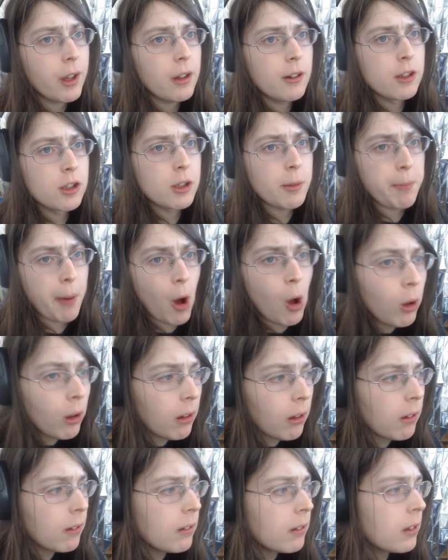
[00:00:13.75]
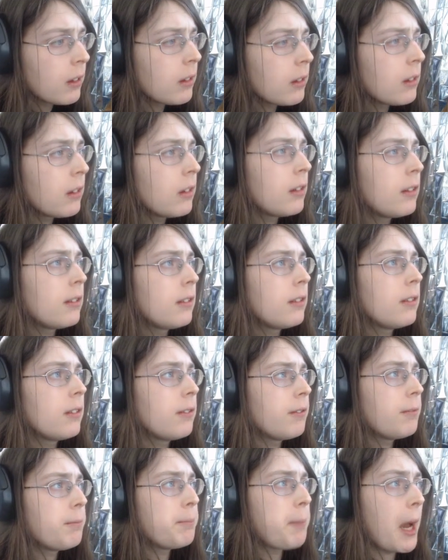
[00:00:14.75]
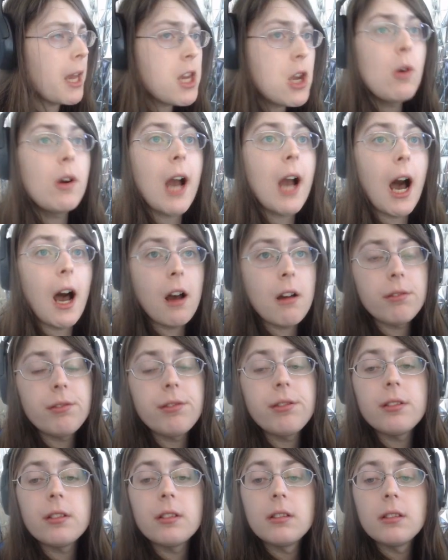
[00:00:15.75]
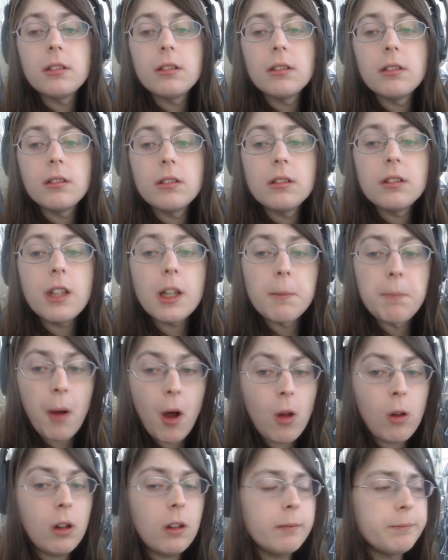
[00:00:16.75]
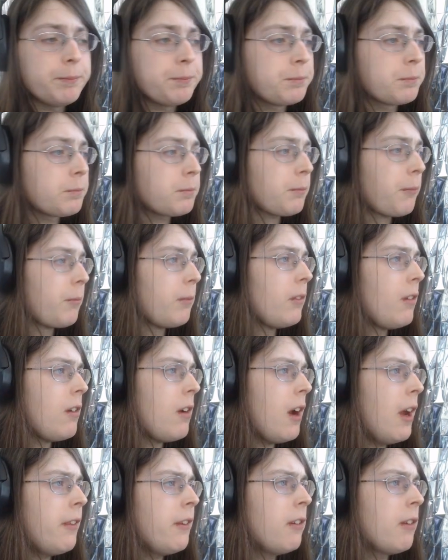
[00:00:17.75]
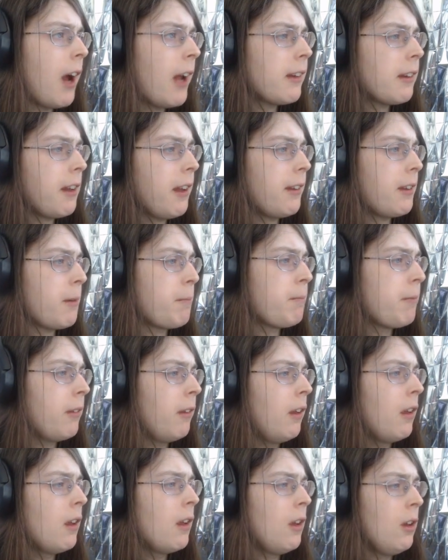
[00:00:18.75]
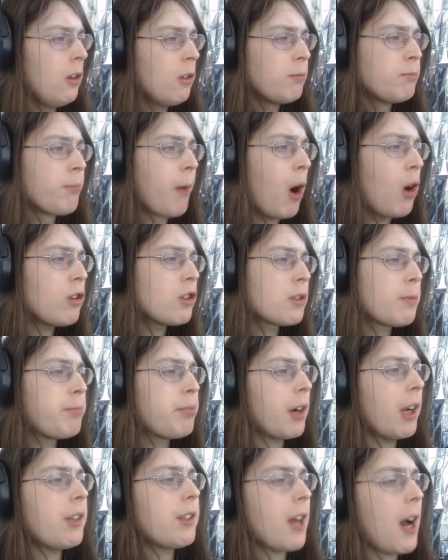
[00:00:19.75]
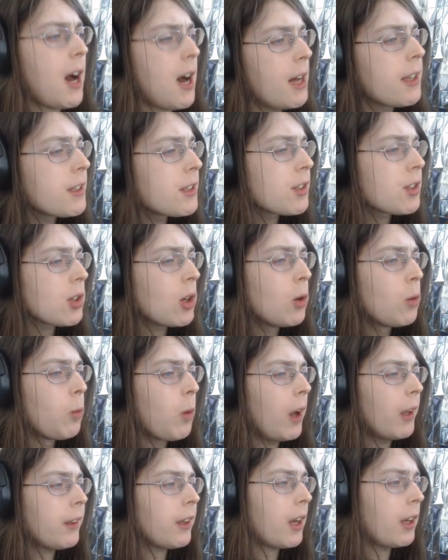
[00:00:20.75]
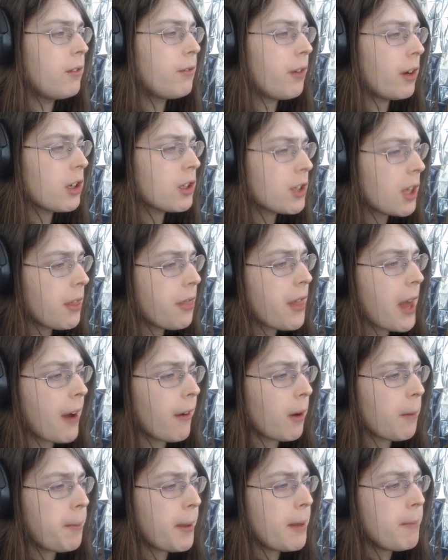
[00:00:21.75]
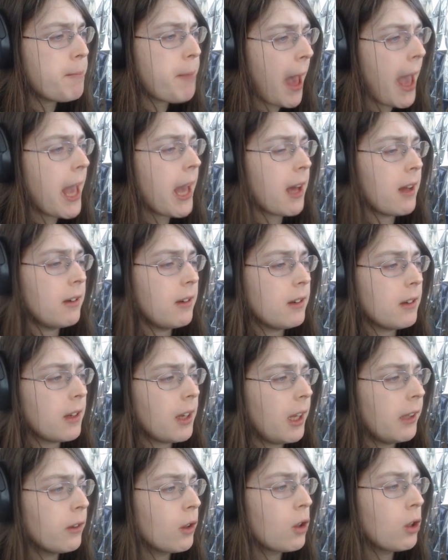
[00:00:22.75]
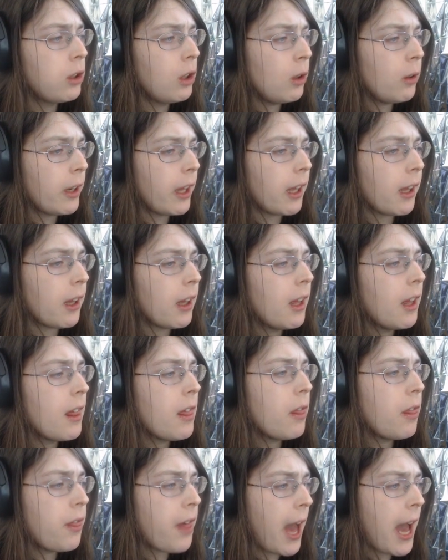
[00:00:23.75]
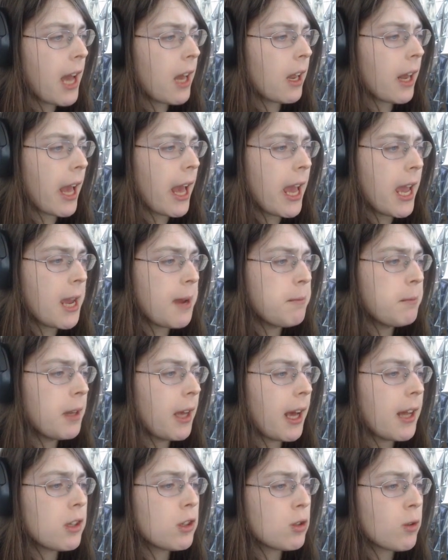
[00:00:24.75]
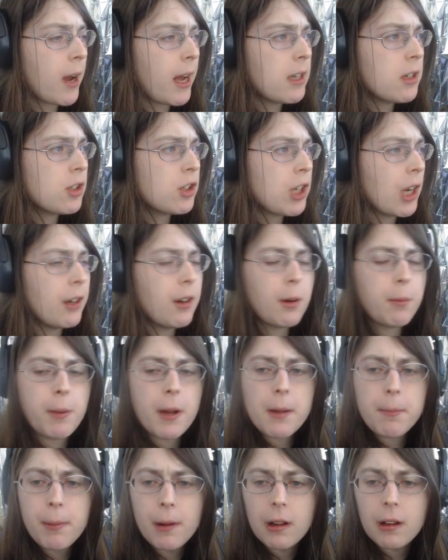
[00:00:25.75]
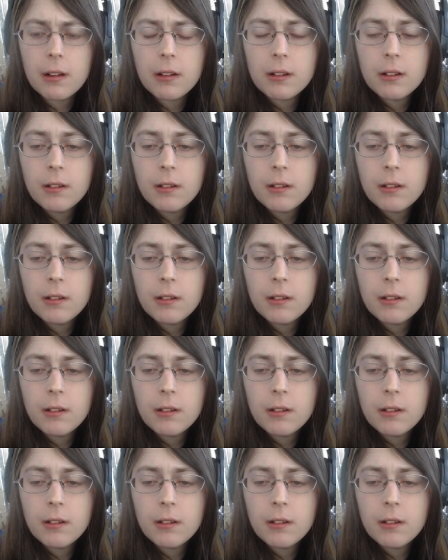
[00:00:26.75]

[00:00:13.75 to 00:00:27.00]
there's a poll by YouGov, did a poll in the United Kingdom. Most Britons want conversion therapy banned, including that aimed at transgender people.